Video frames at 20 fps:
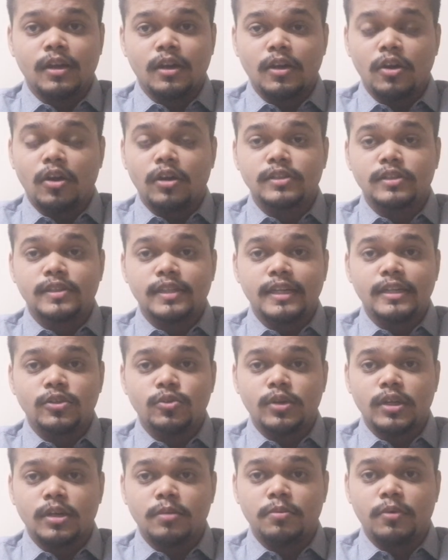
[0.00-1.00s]
God said
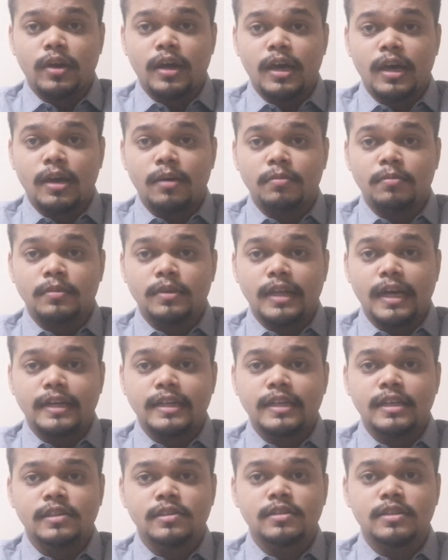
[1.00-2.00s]
to Abraham
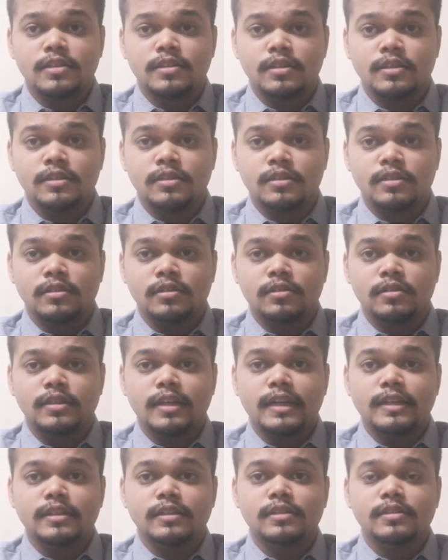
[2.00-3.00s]
that his descendants,
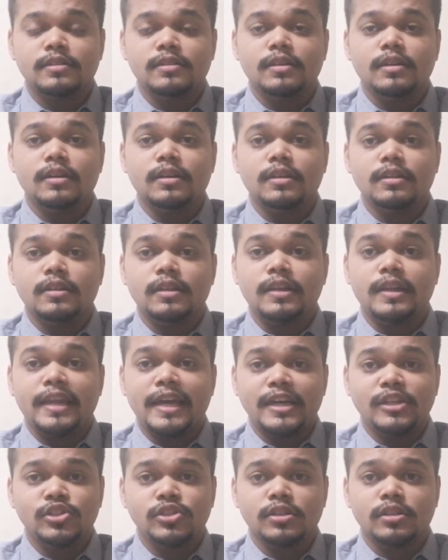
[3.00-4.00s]
that is the
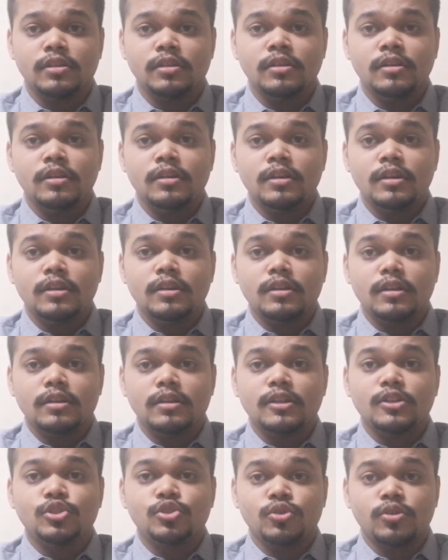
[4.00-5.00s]
nation,
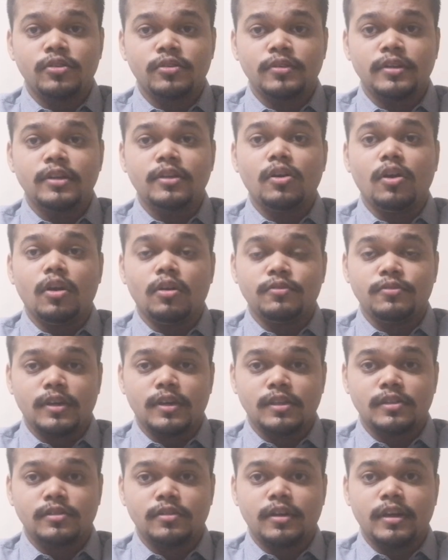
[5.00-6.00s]
the children of
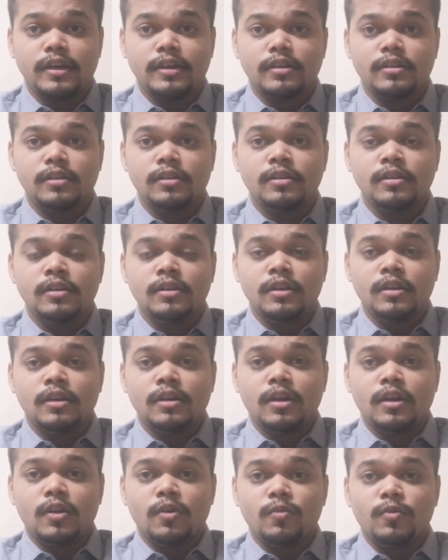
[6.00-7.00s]
Israel,
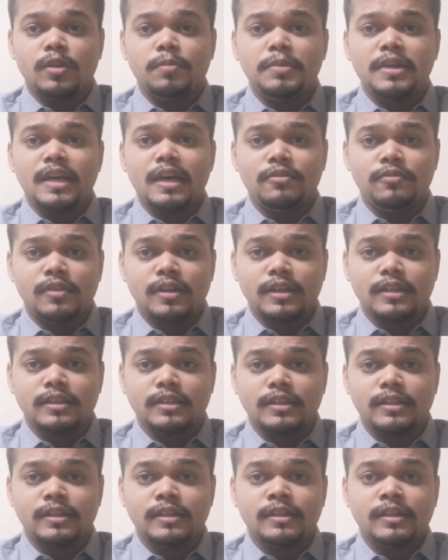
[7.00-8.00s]
will be
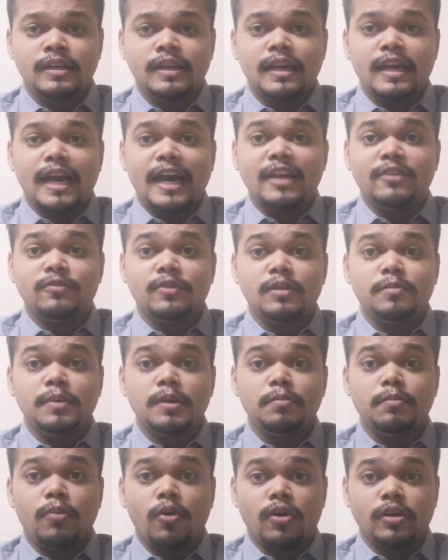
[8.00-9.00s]
afflicted and will
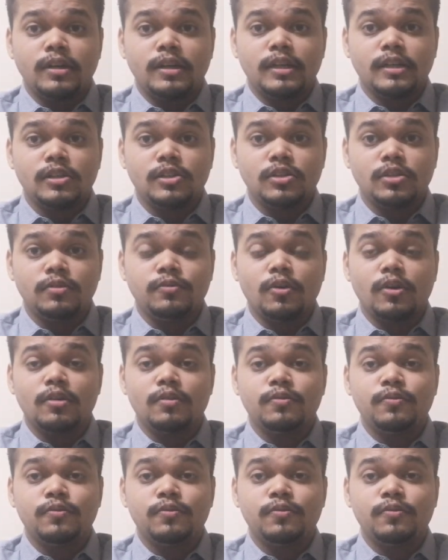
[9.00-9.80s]
be bondage for